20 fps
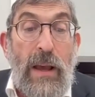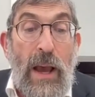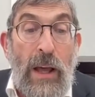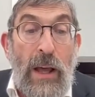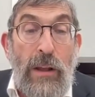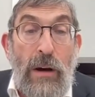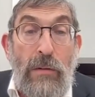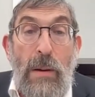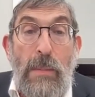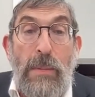
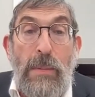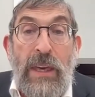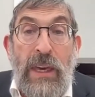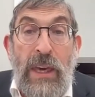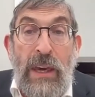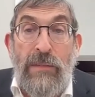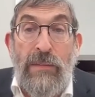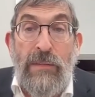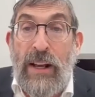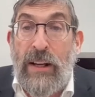and lo Rabbi
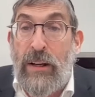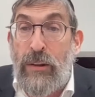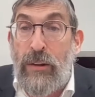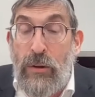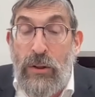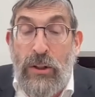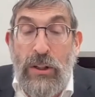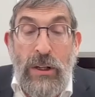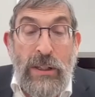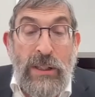Akiva that
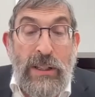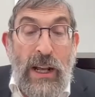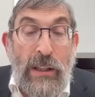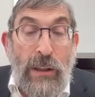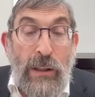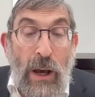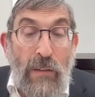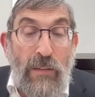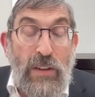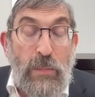Kedushin is
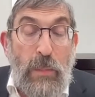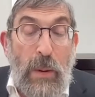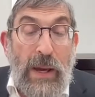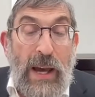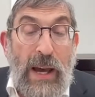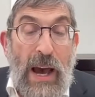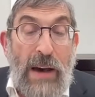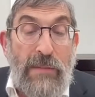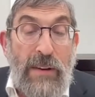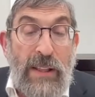not Taifus by
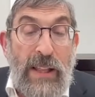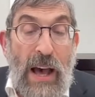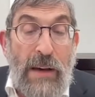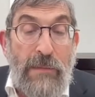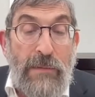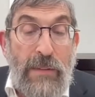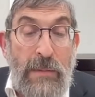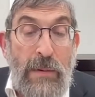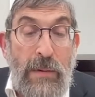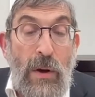Chavei
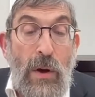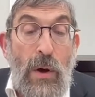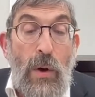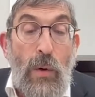Lavin,